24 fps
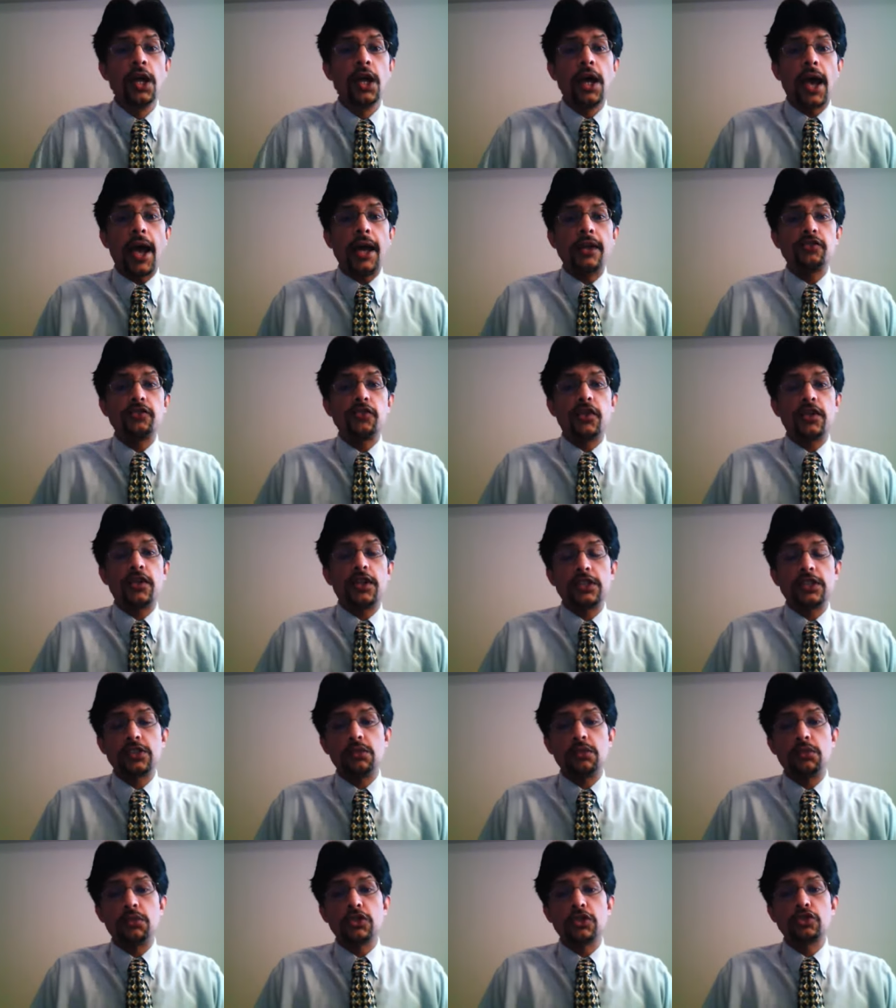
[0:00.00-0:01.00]
Andre
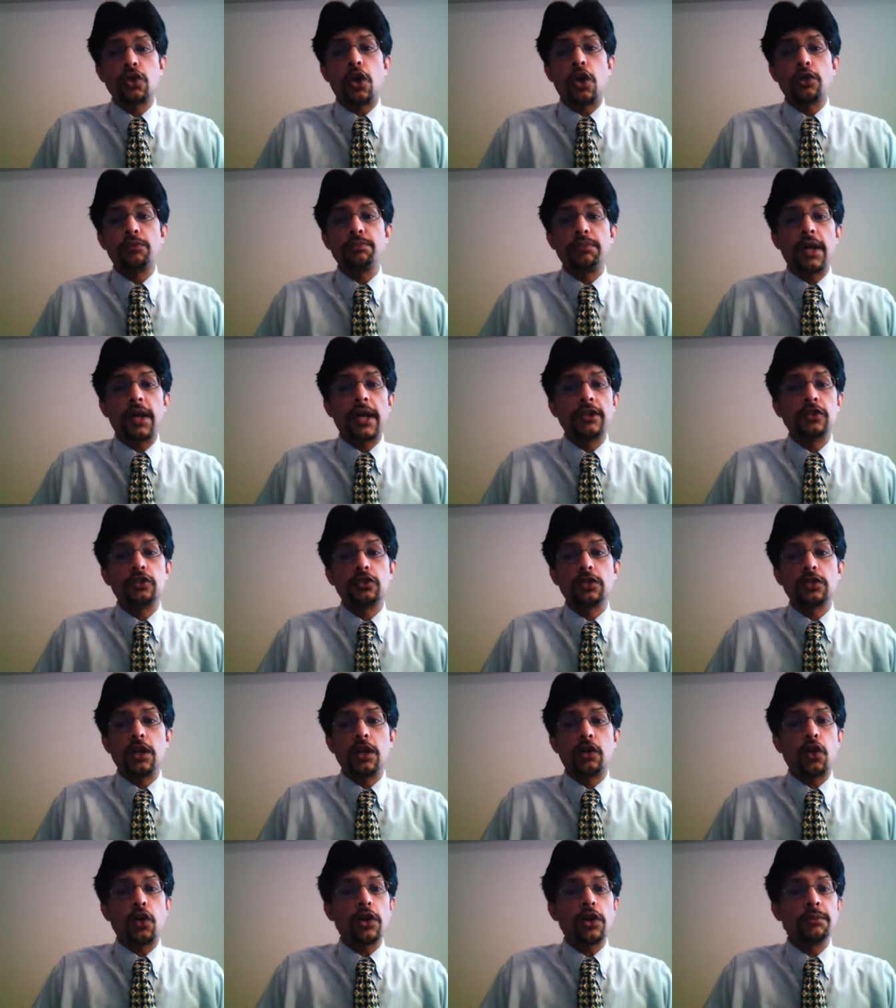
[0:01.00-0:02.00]
Russell was caught and uh,
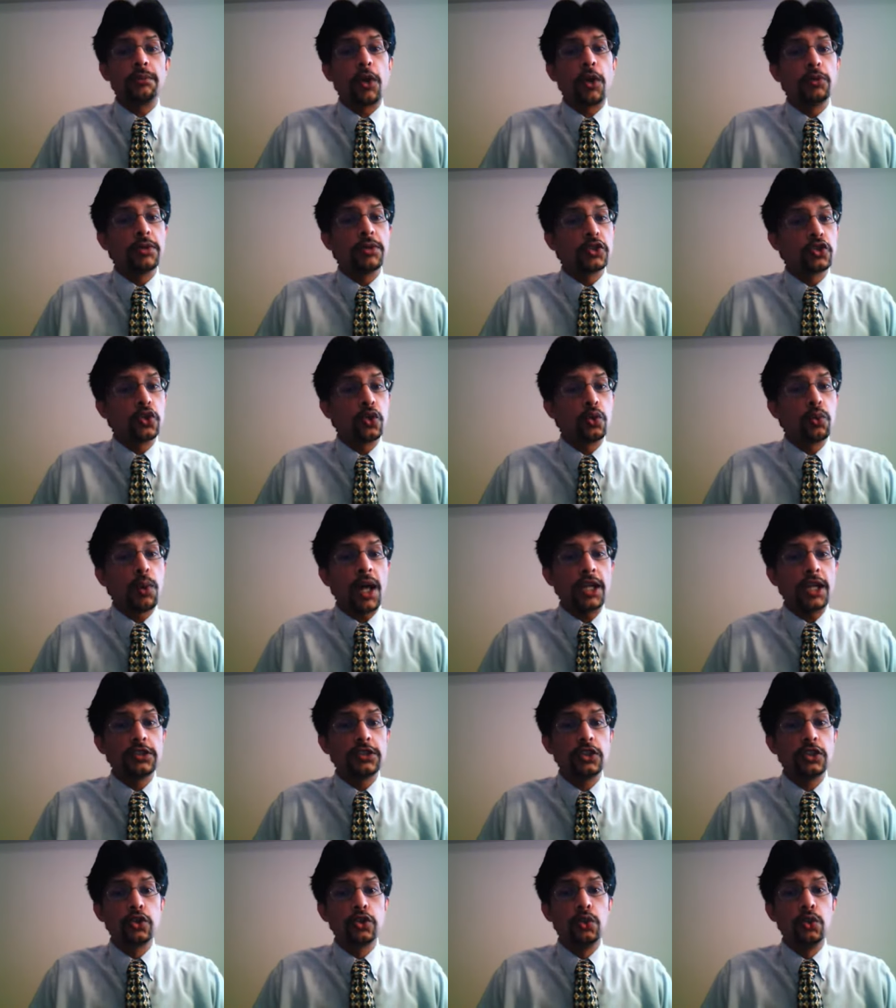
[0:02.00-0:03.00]
caught and bowled by
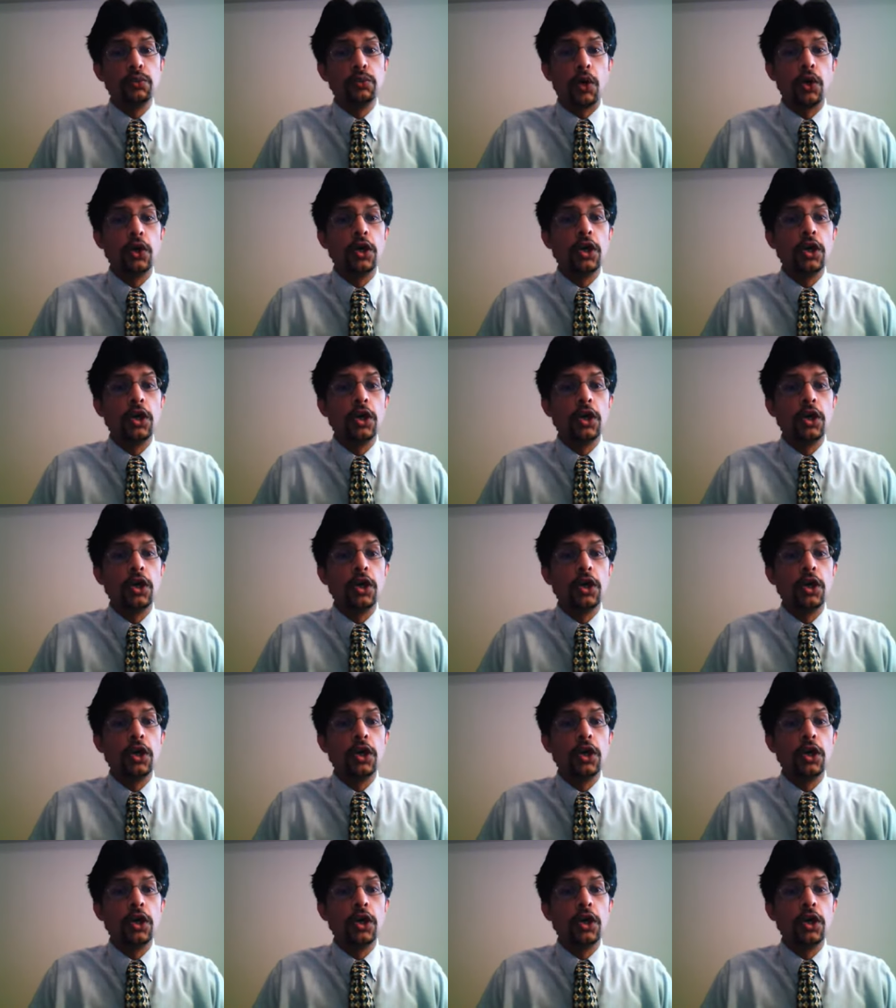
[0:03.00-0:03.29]
Suhrawadi Shuvo